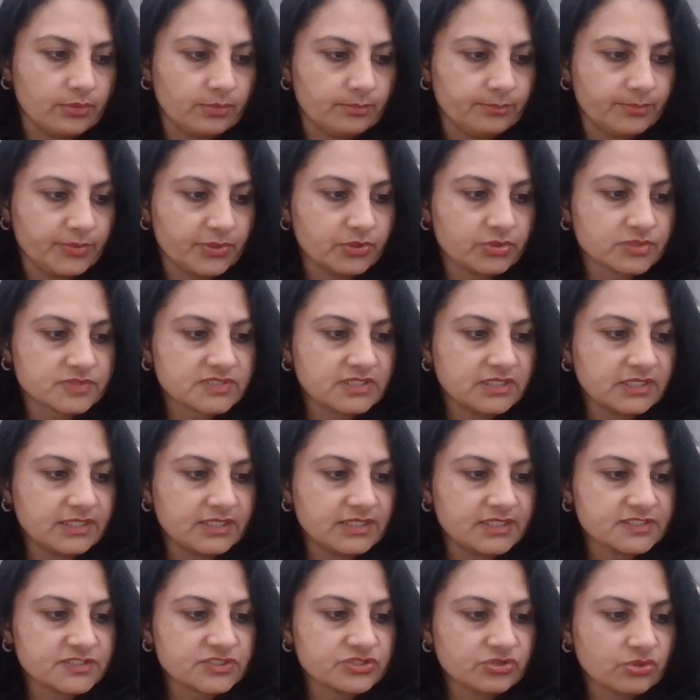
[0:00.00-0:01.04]
because it
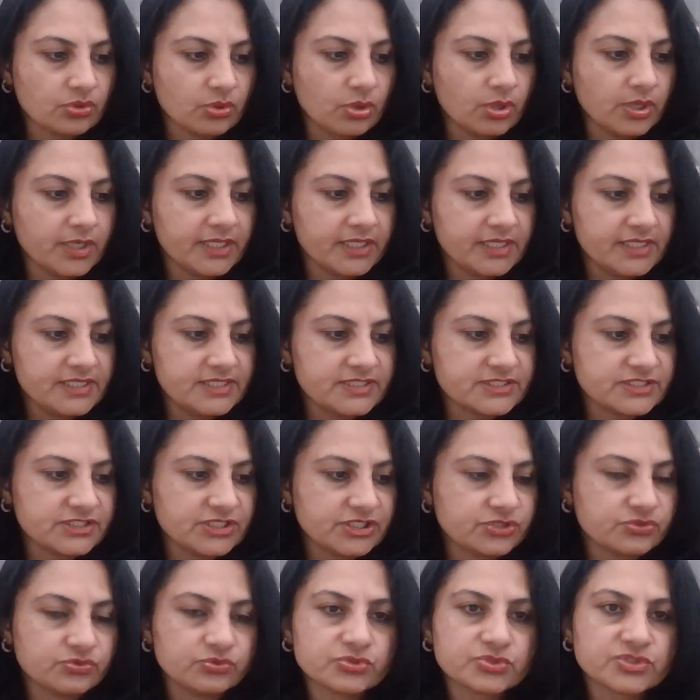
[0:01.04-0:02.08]
is not easy
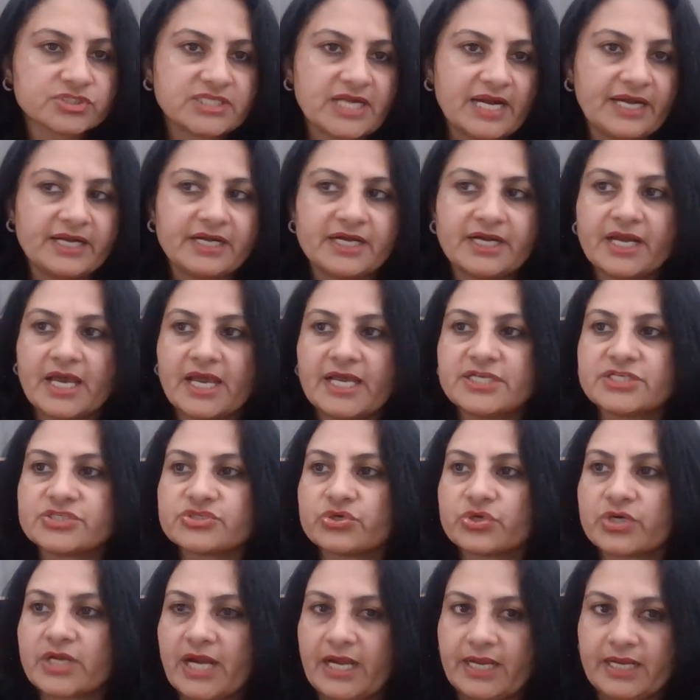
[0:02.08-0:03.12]
to standardize
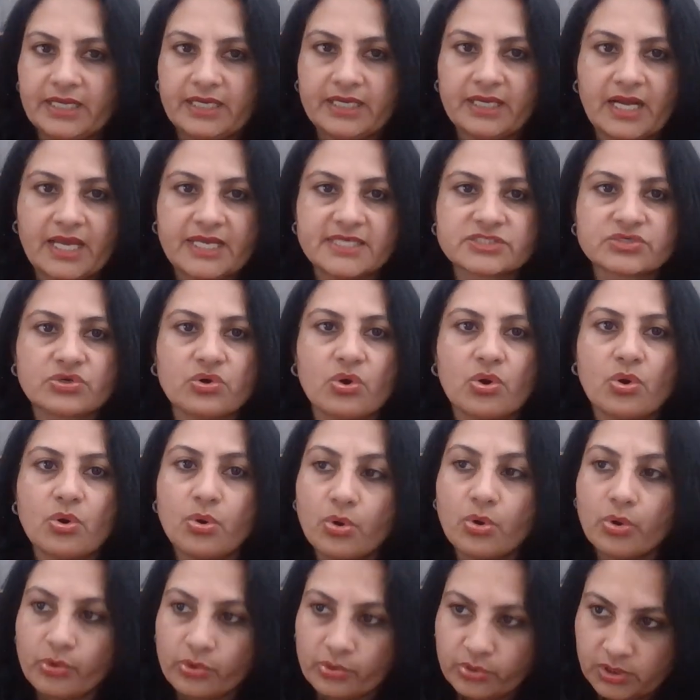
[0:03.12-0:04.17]
or categorize
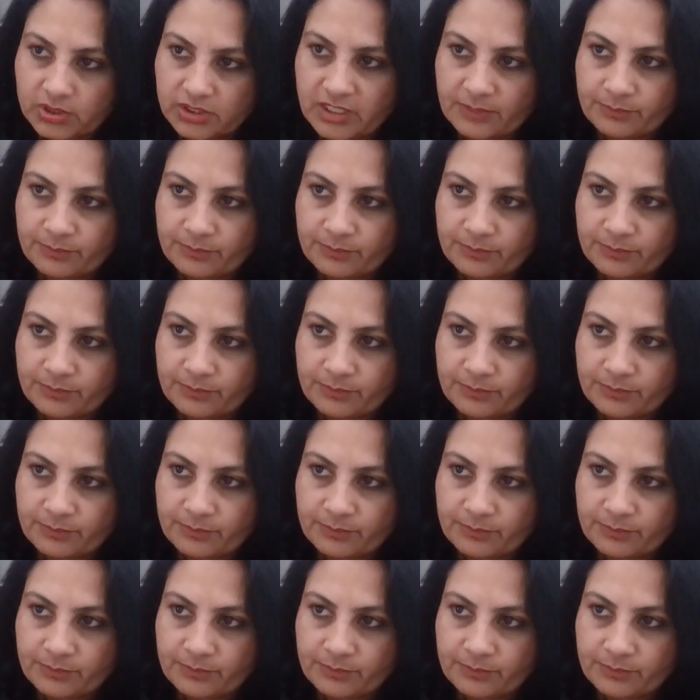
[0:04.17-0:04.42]
all the